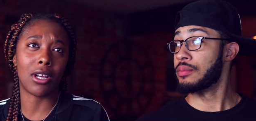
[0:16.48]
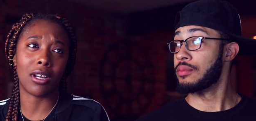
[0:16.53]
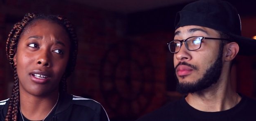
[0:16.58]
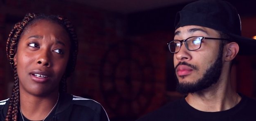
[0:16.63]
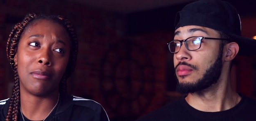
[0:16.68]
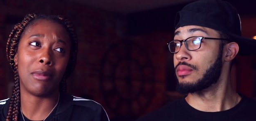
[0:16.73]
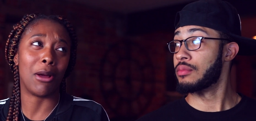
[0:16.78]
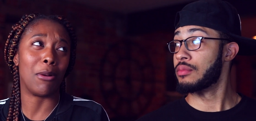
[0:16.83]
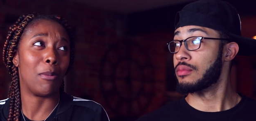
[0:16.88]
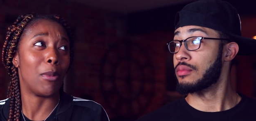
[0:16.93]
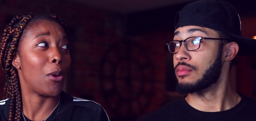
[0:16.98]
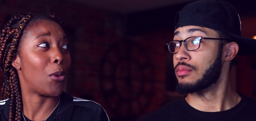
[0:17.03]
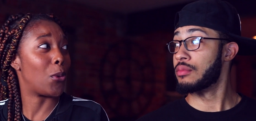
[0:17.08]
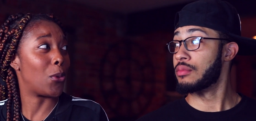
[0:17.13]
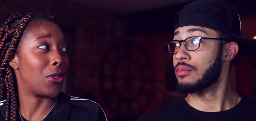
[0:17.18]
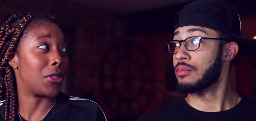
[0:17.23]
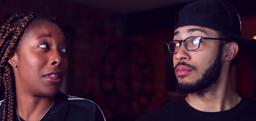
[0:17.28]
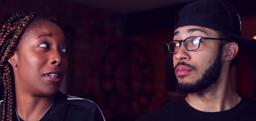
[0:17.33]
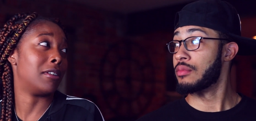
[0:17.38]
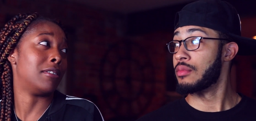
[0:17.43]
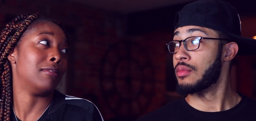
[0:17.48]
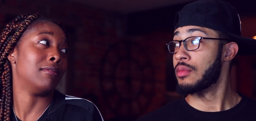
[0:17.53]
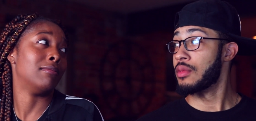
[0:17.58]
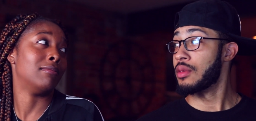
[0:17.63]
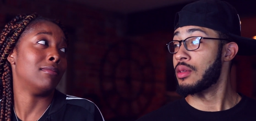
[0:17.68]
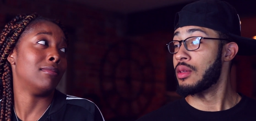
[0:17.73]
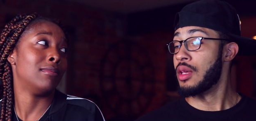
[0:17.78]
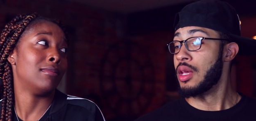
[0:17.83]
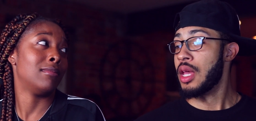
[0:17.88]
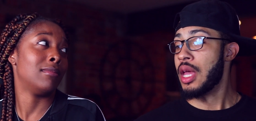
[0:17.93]
Speaker 1: talking about both.
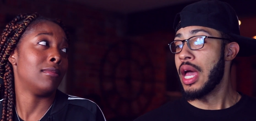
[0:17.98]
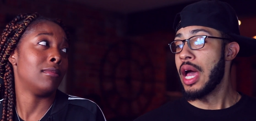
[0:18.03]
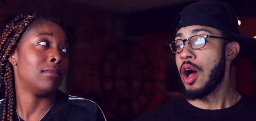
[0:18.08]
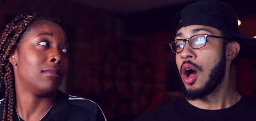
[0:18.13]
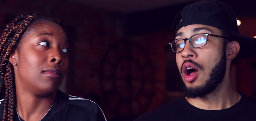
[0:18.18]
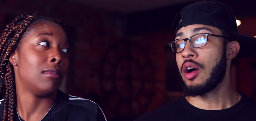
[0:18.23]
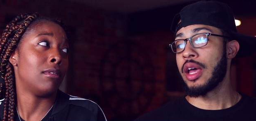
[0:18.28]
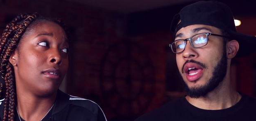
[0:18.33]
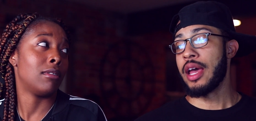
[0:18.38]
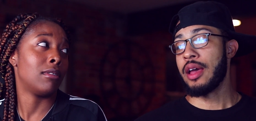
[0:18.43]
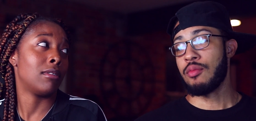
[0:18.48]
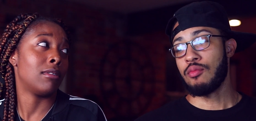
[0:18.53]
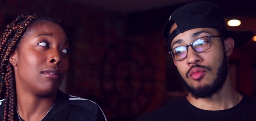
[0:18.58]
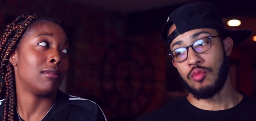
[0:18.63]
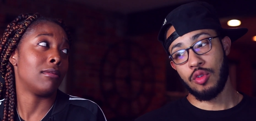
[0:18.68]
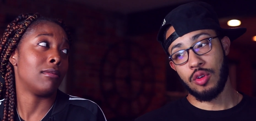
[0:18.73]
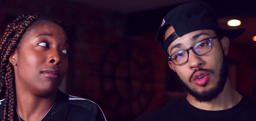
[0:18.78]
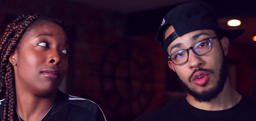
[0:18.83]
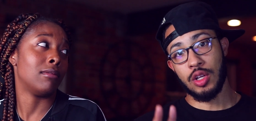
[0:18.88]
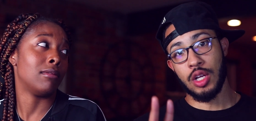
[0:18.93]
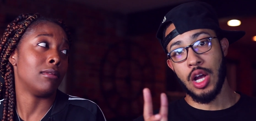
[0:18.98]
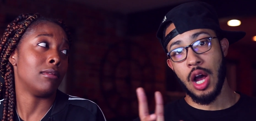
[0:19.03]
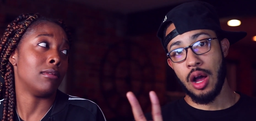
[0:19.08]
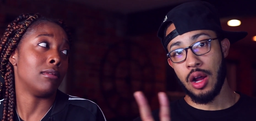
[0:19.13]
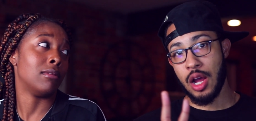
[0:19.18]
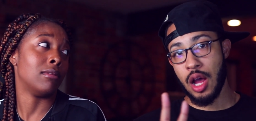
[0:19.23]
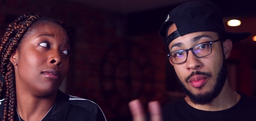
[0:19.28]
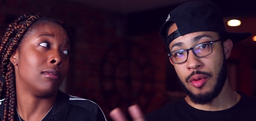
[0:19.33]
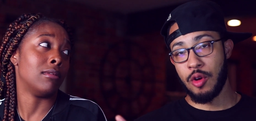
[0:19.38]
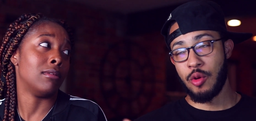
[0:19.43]
Speaker 2: Okay,
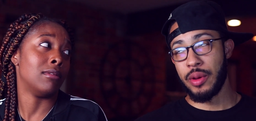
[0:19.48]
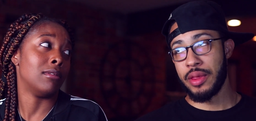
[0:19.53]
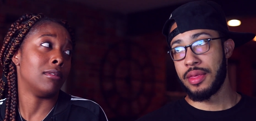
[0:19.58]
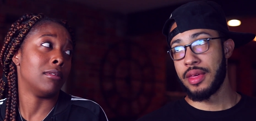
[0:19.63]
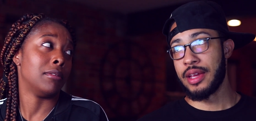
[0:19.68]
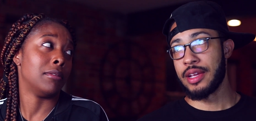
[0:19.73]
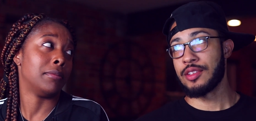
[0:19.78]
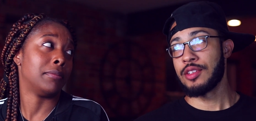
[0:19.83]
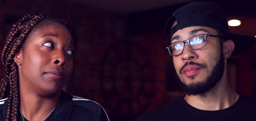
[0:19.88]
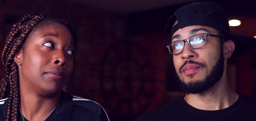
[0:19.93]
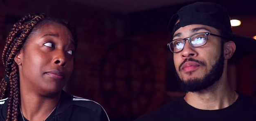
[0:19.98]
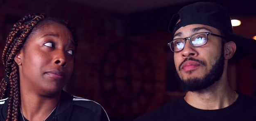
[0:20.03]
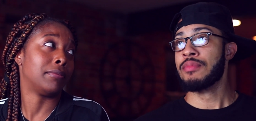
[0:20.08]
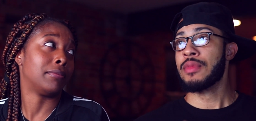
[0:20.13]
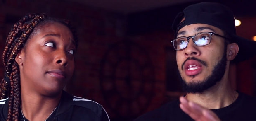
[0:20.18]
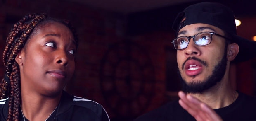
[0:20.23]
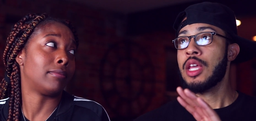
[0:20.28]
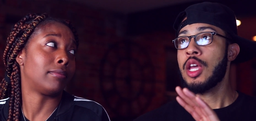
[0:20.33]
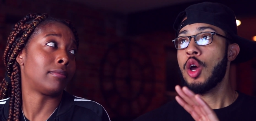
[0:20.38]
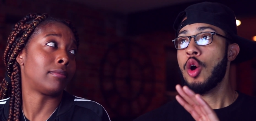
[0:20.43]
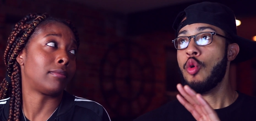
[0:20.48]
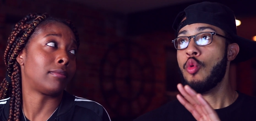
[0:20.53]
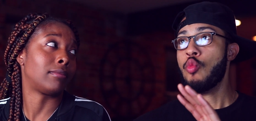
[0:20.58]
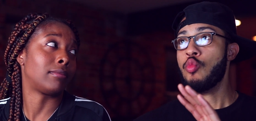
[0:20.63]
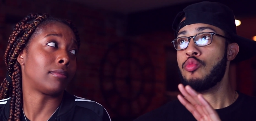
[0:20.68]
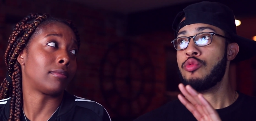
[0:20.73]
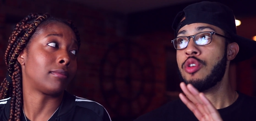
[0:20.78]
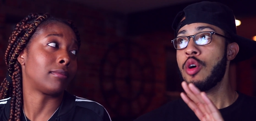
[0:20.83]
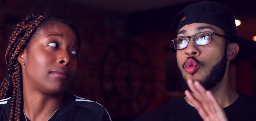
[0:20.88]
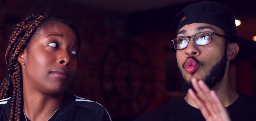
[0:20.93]
couple quick things.
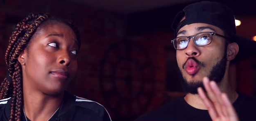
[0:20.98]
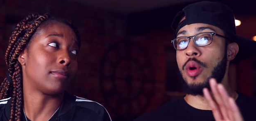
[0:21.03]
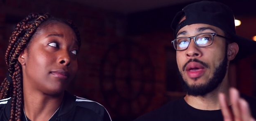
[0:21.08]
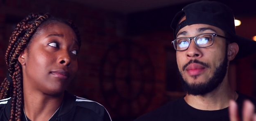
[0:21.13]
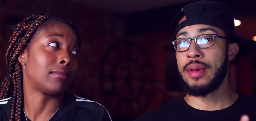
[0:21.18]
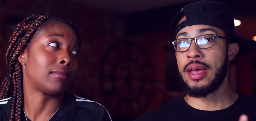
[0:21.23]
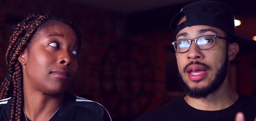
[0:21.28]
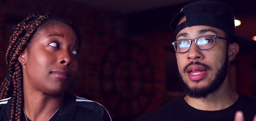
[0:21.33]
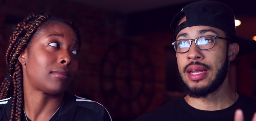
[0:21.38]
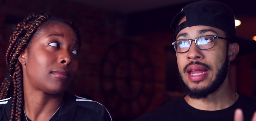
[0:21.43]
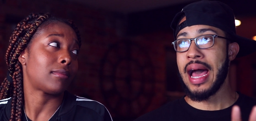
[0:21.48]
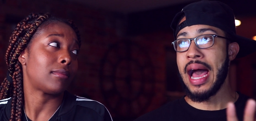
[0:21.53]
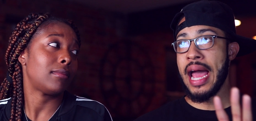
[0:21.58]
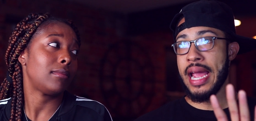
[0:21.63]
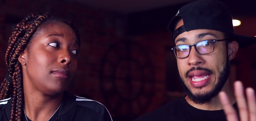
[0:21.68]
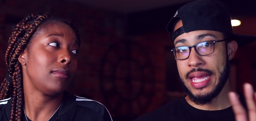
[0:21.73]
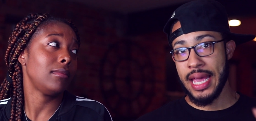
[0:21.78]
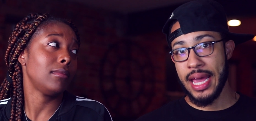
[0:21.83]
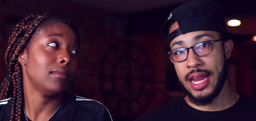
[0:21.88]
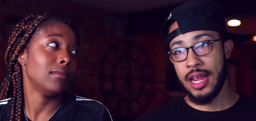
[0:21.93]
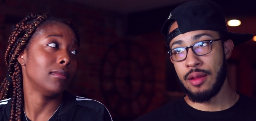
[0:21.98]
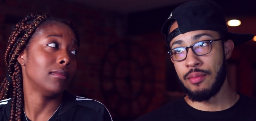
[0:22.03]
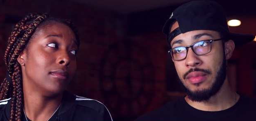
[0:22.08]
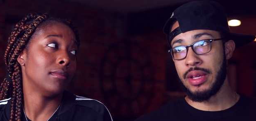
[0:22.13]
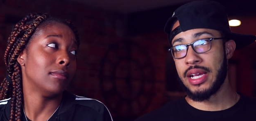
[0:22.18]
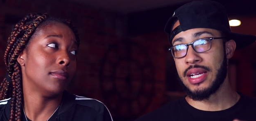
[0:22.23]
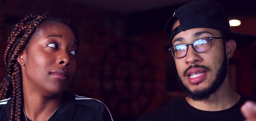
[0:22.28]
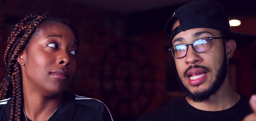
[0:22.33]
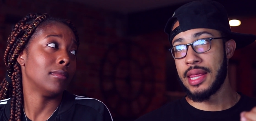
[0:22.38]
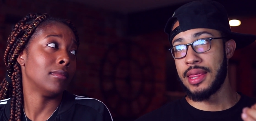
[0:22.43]
The women, I get
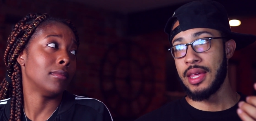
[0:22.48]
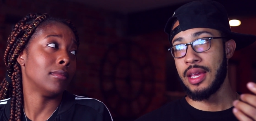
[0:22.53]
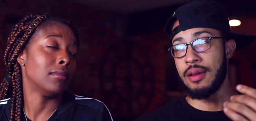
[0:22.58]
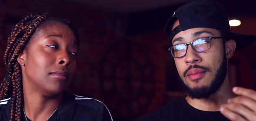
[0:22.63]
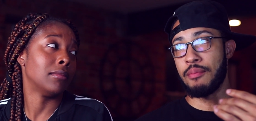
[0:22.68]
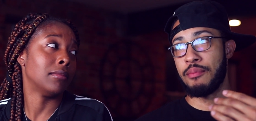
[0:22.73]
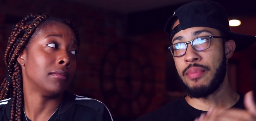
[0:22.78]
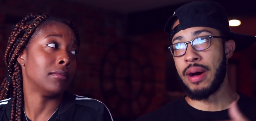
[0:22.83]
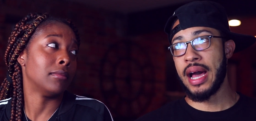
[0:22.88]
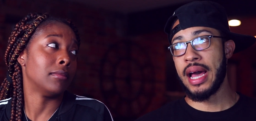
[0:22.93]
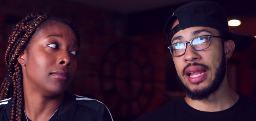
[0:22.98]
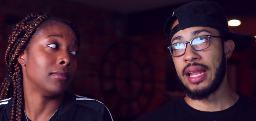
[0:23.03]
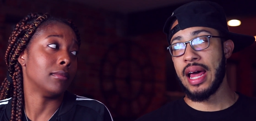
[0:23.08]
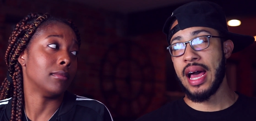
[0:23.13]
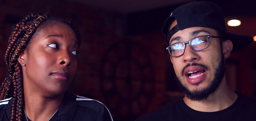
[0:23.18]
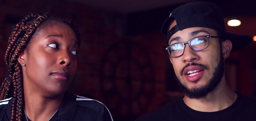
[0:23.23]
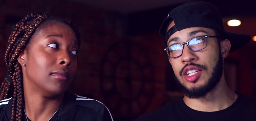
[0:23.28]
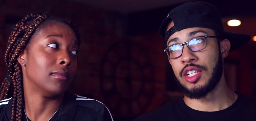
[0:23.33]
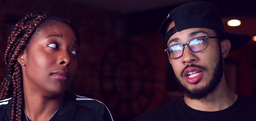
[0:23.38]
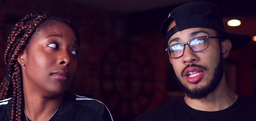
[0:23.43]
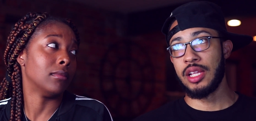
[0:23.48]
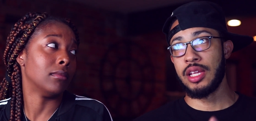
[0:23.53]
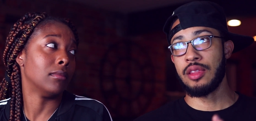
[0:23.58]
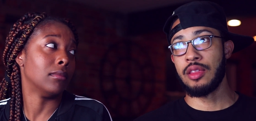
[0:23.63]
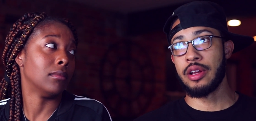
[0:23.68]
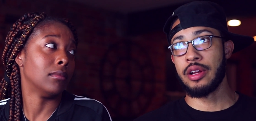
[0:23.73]
it, because I think biologically